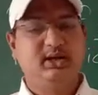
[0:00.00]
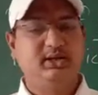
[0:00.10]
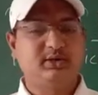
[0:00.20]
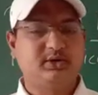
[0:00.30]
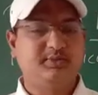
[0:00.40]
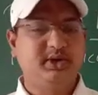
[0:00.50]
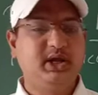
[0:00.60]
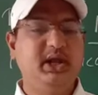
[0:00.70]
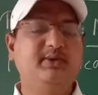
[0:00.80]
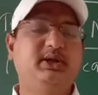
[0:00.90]
tropical
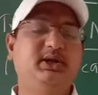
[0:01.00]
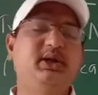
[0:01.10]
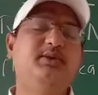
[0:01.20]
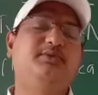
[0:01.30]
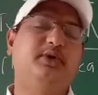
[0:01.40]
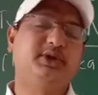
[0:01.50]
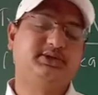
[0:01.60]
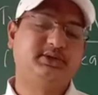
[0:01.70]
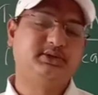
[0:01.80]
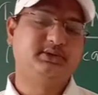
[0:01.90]
evergreen forest.
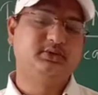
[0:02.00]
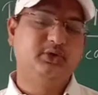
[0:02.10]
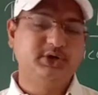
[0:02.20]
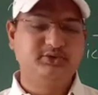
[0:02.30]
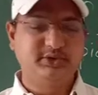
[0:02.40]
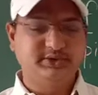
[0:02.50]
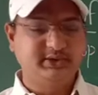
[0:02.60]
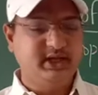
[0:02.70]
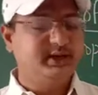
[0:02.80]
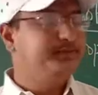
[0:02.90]
Okay students.
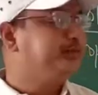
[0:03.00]
Then